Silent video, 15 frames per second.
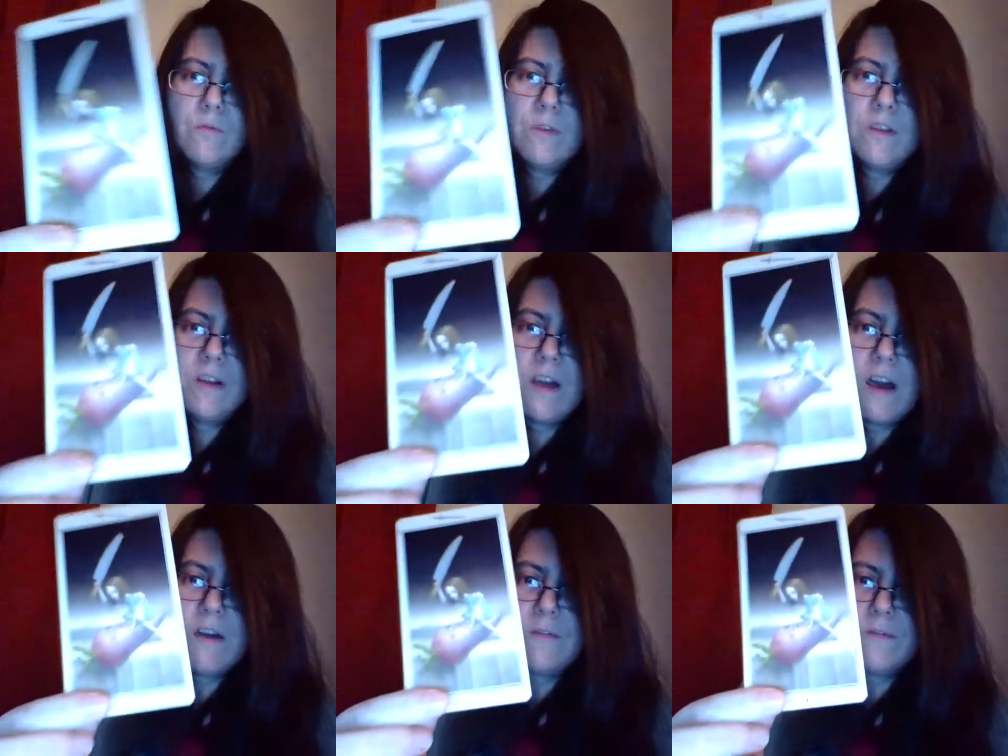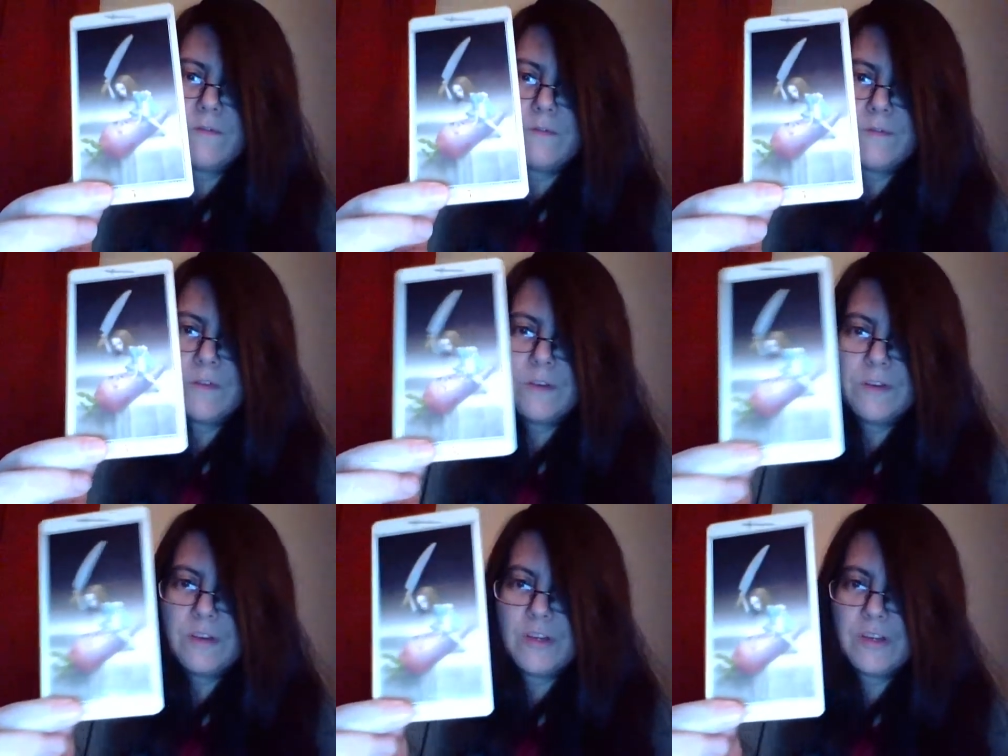with a knife,
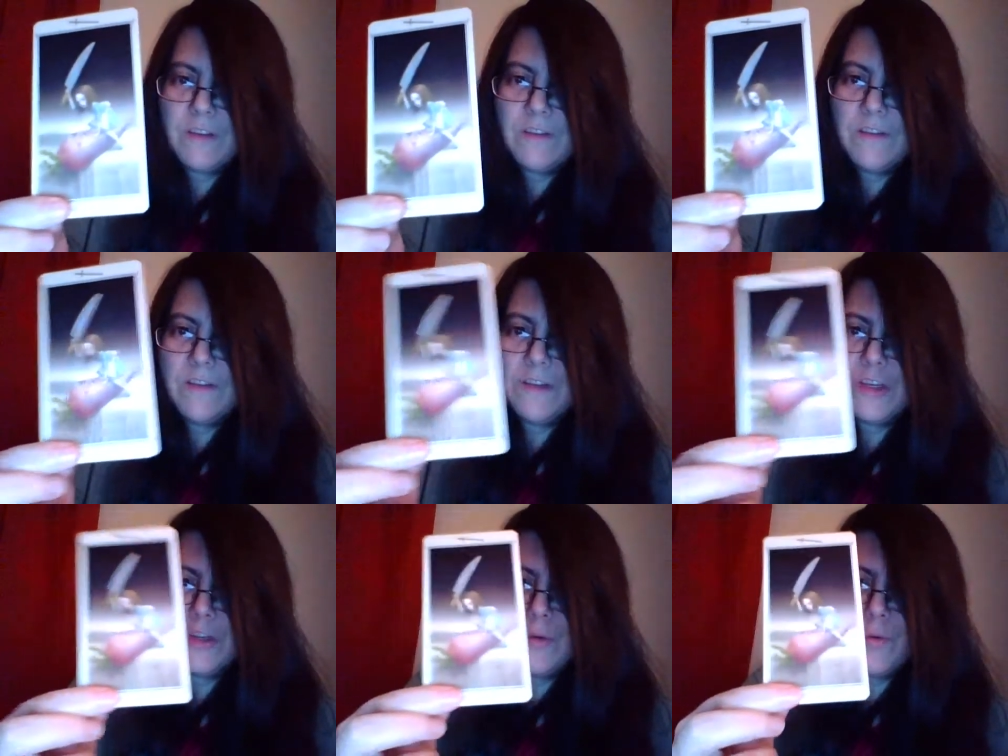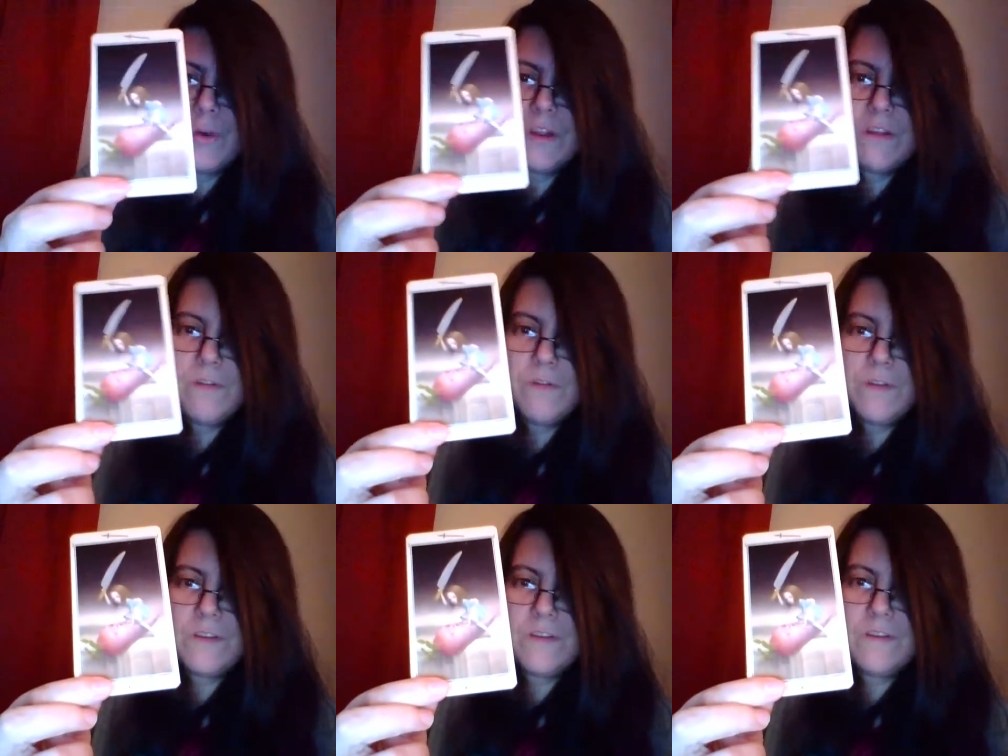she really
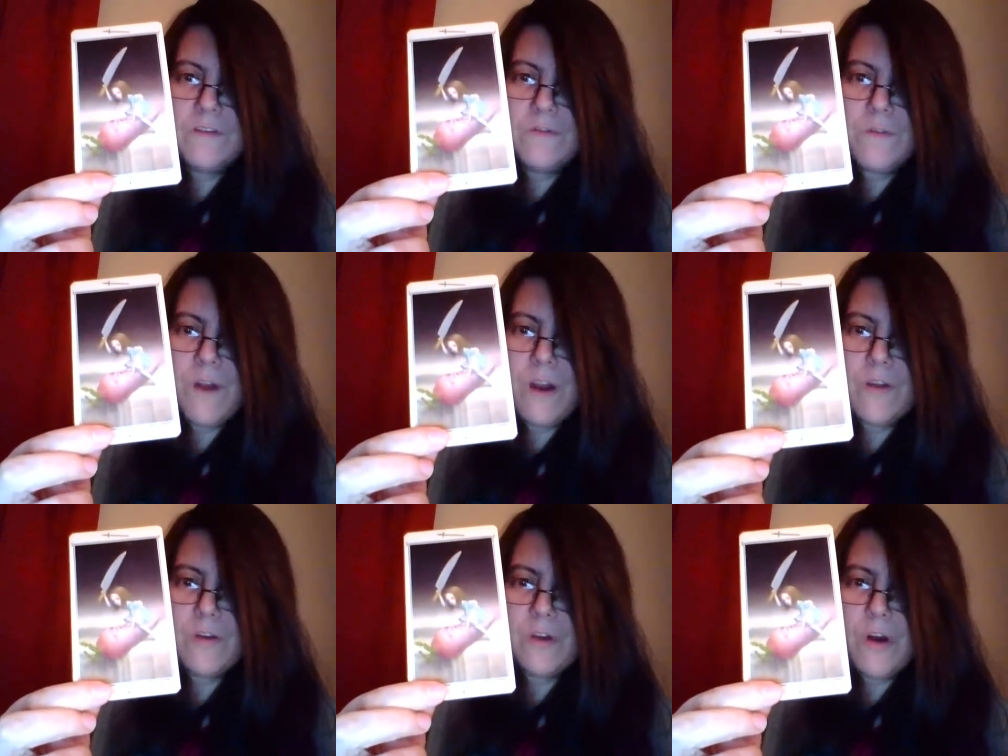feels very